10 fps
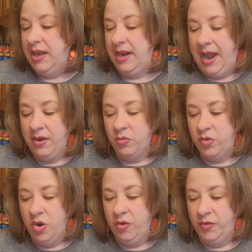And I don't
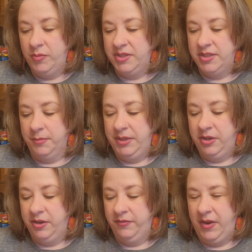know if it would still be
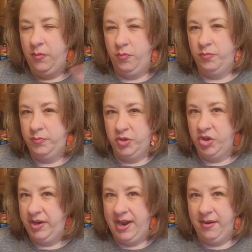good if I
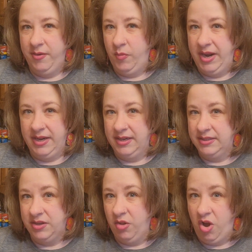took it out and waited
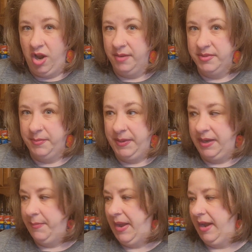until autumn to
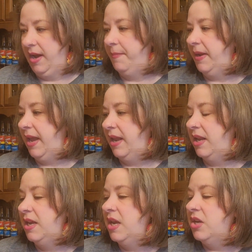pick it back up
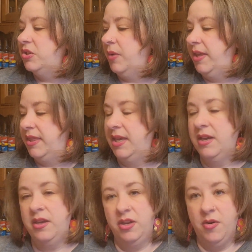again. So I
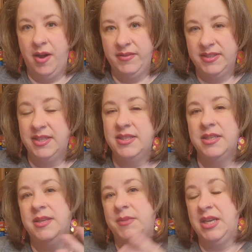think, you know, obviously
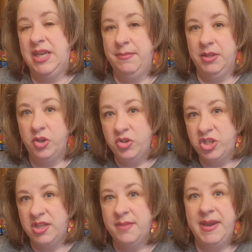since I'm going to keep the
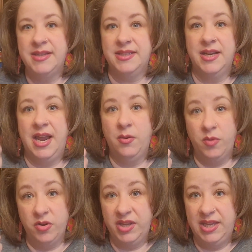lotion in the basket, I
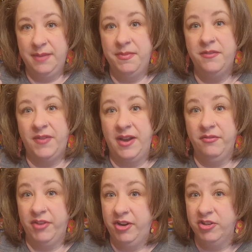will keep the
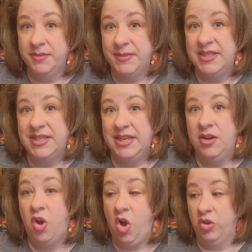Fine Fragrance Mist
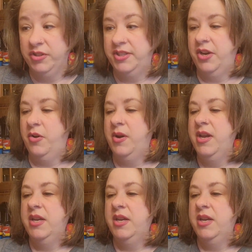in also.